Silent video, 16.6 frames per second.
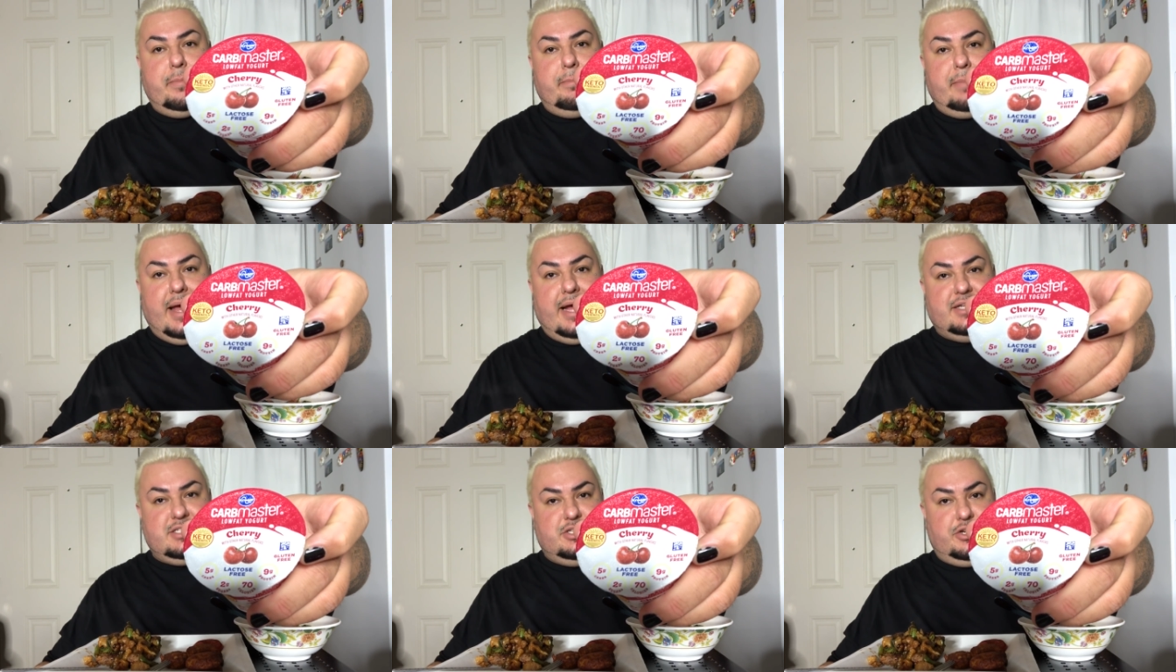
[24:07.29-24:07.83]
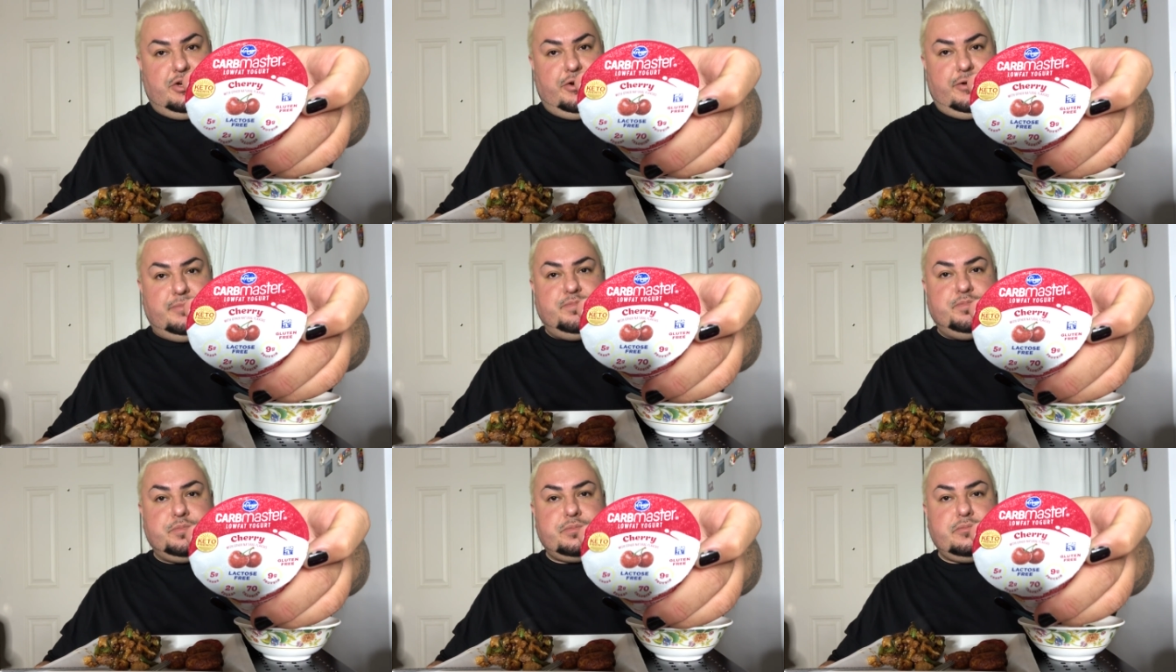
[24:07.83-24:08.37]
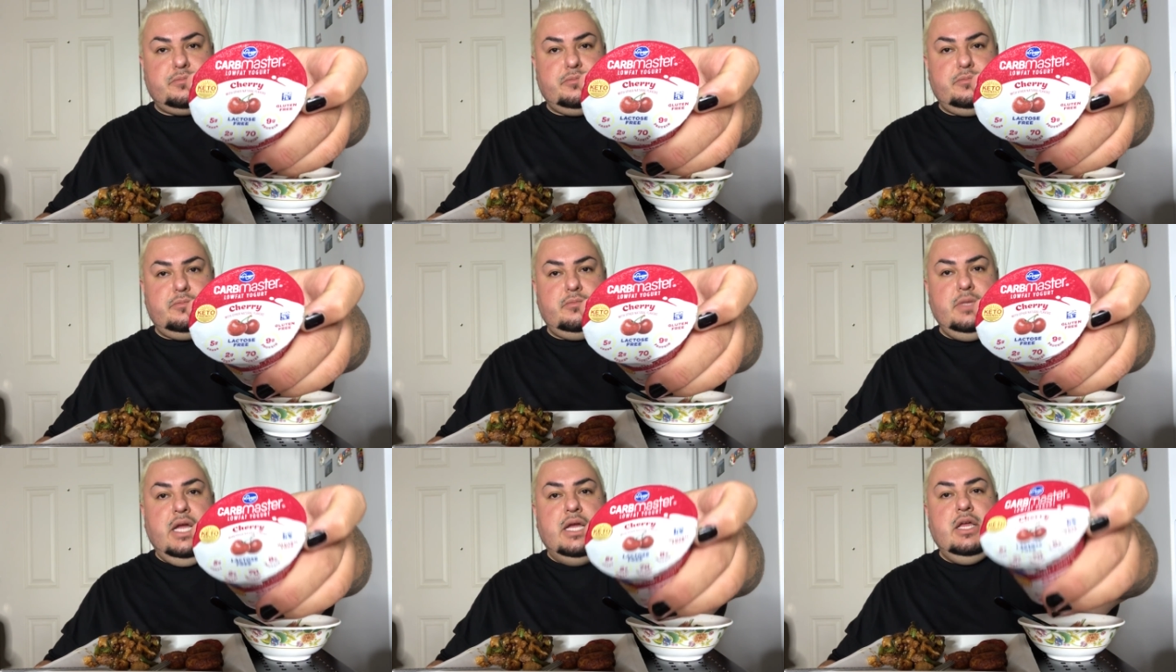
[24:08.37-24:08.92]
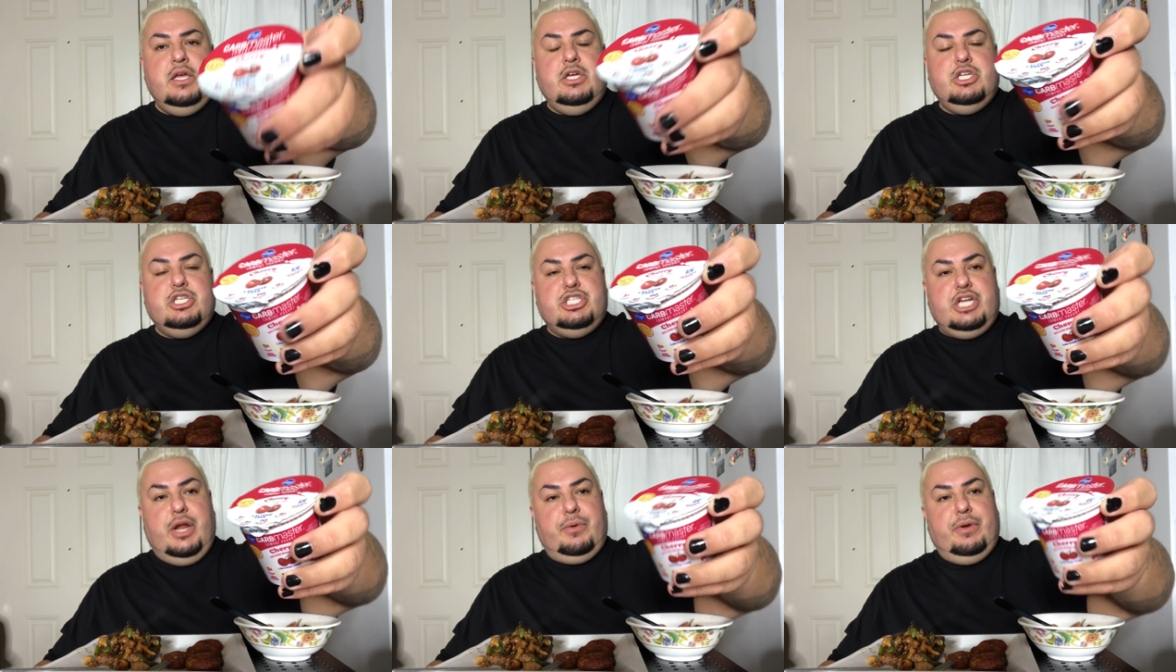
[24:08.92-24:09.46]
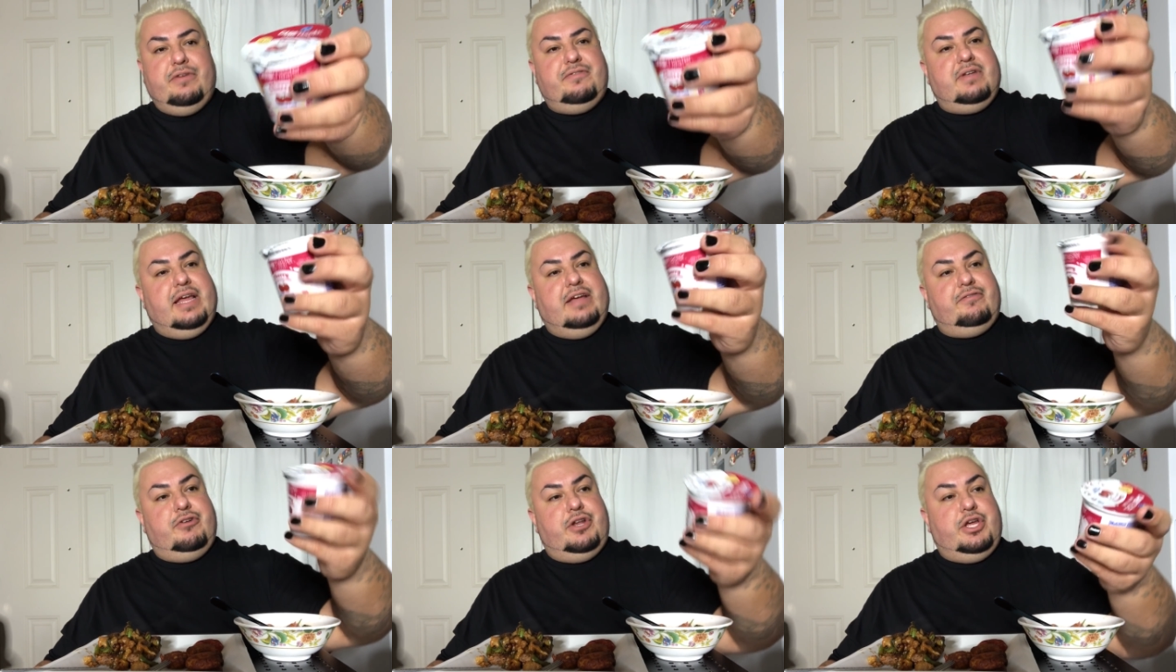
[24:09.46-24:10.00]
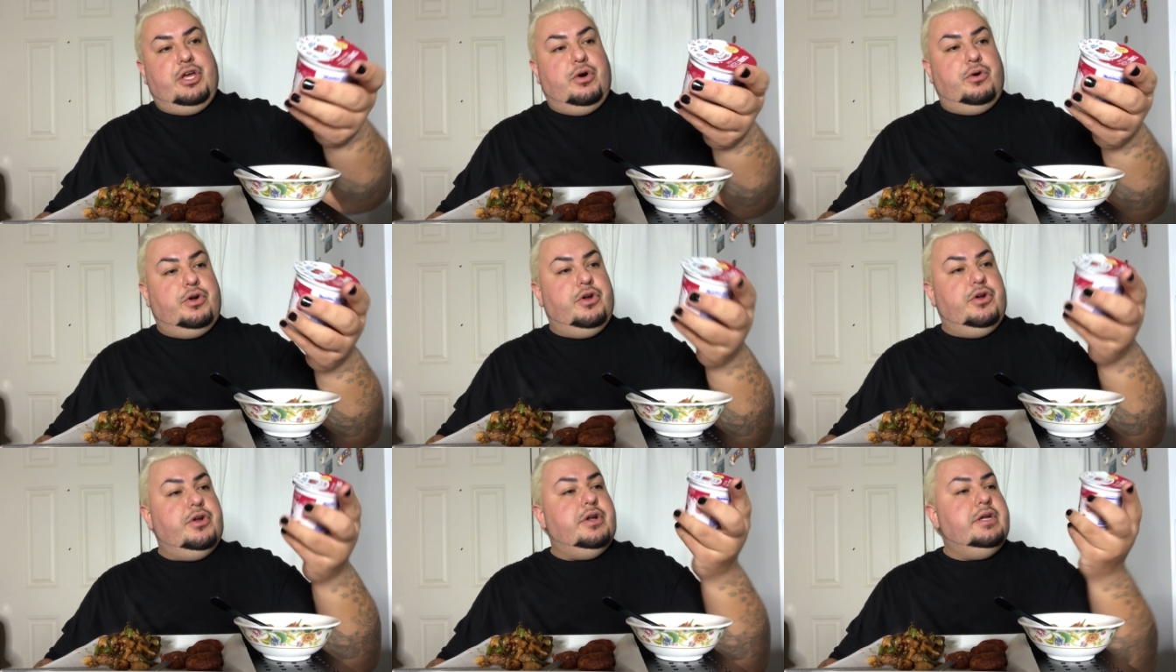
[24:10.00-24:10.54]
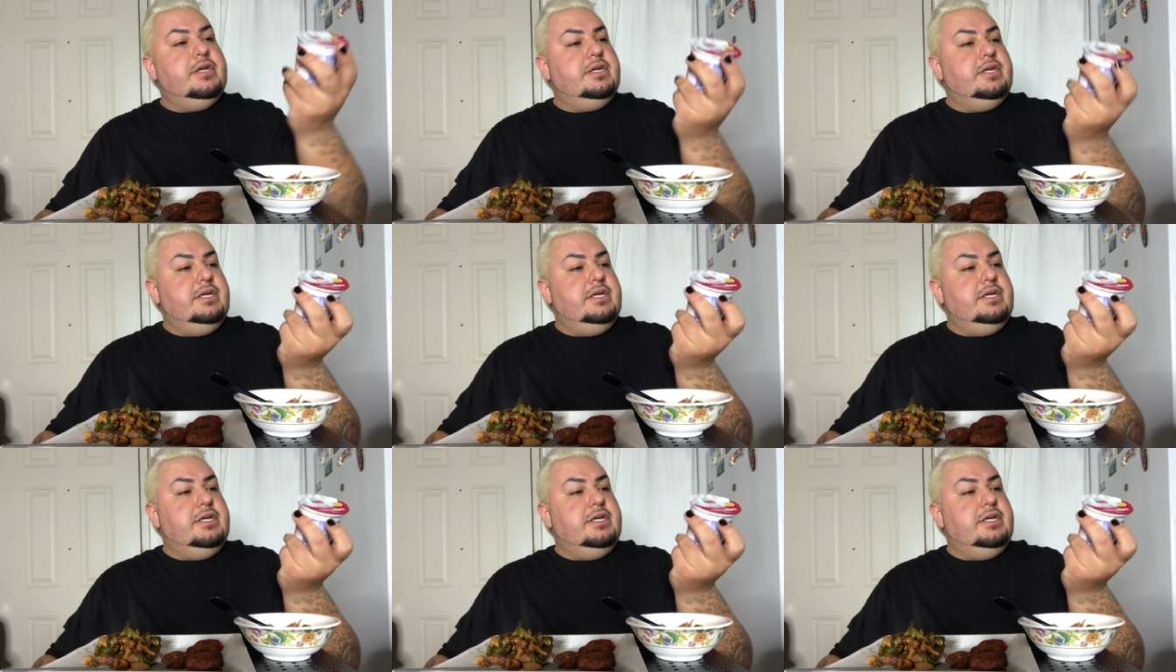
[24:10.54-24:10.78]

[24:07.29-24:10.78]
Master cherry flavored yogurt.